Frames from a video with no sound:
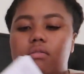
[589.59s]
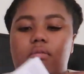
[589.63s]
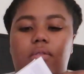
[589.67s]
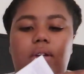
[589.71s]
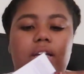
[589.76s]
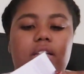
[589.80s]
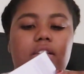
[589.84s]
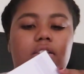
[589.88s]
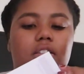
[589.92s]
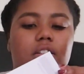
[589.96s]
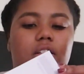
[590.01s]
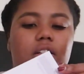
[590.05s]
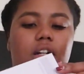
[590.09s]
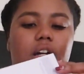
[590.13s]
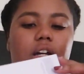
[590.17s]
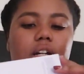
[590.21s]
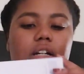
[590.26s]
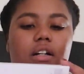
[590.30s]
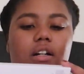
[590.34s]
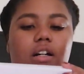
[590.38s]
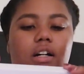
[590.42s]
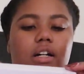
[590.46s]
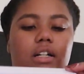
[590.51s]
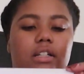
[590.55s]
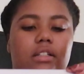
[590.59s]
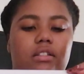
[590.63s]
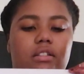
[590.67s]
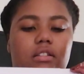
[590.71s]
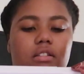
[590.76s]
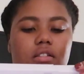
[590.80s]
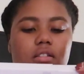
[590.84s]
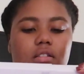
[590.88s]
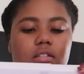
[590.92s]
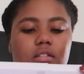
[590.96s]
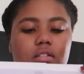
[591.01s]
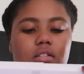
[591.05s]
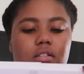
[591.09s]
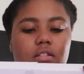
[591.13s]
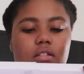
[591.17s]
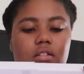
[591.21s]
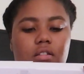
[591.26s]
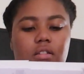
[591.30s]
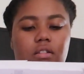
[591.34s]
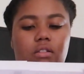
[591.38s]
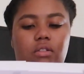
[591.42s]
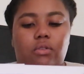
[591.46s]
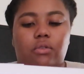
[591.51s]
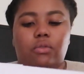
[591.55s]
razor I got.
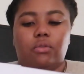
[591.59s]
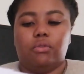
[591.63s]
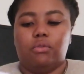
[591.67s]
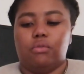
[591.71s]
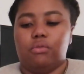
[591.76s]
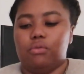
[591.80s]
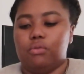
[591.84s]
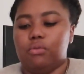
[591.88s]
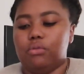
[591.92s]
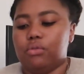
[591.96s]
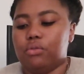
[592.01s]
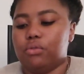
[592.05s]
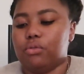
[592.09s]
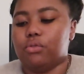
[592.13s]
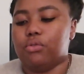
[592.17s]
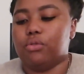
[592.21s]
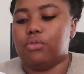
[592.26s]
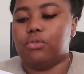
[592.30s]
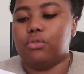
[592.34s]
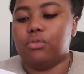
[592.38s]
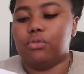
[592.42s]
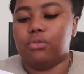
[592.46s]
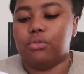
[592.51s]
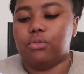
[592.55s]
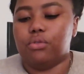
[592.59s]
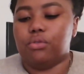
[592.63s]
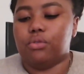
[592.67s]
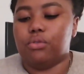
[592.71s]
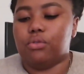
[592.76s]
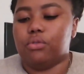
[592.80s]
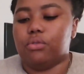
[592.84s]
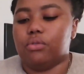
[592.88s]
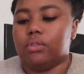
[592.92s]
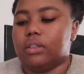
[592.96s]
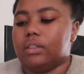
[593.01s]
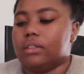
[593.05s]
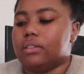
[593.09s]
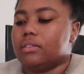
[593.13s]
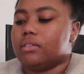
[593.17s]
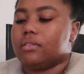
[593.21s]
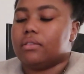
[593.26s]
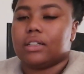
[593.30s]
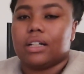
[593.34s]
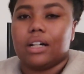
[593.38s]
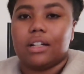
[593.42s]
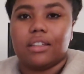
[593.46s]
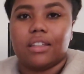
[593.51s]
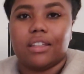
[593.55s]
Ooh,
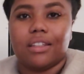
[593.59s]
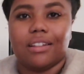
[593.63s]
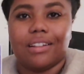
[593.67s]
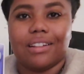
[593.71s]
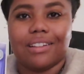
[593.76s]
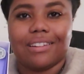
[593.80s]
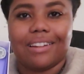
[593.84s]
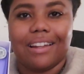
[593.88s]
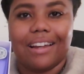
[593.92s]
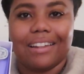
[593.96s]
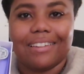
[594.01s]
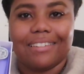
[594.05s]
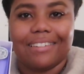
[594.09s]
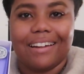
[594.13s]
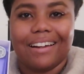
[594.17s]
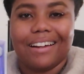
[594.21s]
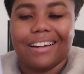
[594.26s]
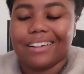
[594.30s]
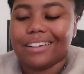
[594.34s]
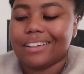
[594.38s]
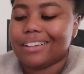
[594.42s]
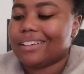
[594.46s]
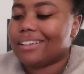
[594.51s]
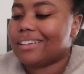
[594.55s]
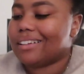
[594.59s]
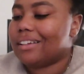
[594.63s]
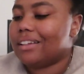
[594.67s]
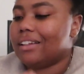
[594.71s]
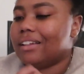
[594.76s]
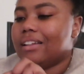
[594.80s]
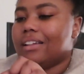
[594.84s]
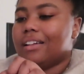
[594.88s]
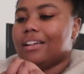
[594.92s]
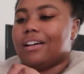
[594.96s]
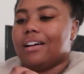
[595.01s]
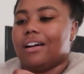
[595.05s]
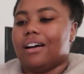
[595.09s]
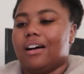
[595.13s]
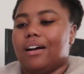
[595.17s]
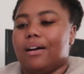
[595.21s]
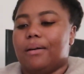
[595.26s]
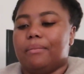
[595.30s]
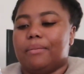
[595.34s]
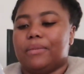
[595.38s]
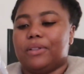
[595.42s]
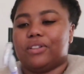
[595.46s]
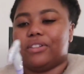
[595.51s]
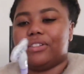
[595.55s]
got the lilac.
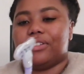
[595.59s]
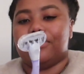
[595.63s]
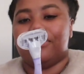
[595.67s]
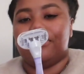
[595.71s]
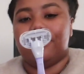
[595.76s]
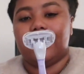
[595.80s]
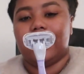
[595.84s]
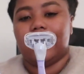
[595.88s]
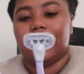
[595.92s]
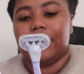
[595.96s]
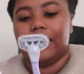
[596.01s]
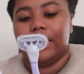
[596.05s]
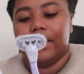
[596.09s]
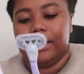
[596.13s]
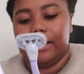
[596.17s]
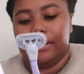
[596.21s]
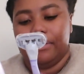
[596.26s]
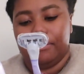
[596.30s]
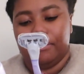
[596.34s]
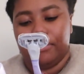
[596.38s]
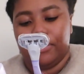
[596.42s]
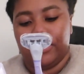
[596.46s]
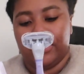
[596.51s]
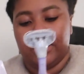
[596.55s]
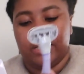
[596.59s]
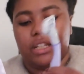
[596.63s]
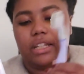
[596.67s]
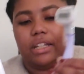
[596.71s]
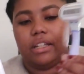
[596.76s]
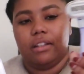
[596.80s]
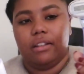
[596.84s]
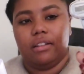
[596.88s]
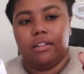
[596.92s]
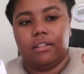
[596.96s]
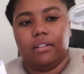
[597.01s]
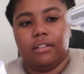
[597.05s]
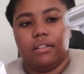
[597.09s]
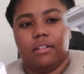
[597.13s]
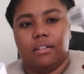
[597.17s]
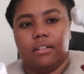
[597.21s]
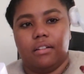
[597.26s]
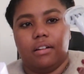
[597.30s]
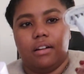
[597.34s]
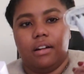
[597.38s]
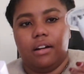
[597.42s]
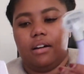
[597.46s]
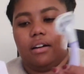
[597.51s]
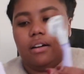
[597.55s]
Um, looks very pretty.
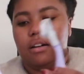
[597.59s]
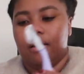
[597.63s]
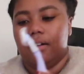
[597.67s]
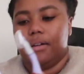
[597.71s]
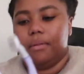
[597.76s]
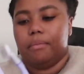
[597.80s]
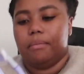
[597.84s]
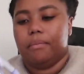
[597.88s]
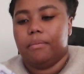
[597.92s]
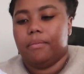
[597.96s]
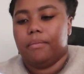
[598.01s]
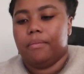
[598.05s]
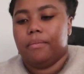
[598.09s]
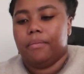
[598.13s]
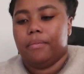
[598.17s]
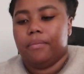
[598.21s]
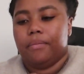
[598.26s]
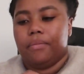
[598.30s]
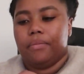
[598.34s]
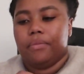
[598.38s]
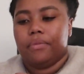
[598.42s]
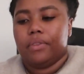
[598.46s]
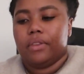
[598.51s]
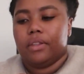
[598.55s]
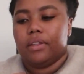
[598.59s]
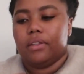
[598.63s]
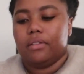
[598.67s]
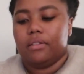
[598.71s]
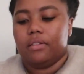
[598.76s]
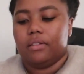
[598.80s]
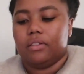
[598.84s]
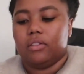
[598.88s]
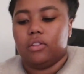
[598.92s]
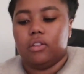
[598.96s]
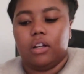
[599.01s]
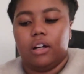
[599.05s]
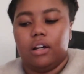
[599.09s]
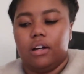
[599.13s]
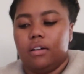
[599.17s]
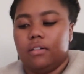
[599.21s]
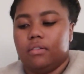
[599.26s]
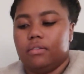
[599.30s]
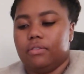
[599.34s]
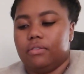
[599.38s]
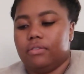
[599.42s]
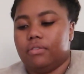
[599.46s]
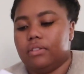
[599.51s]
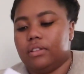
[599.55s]
Um, Love,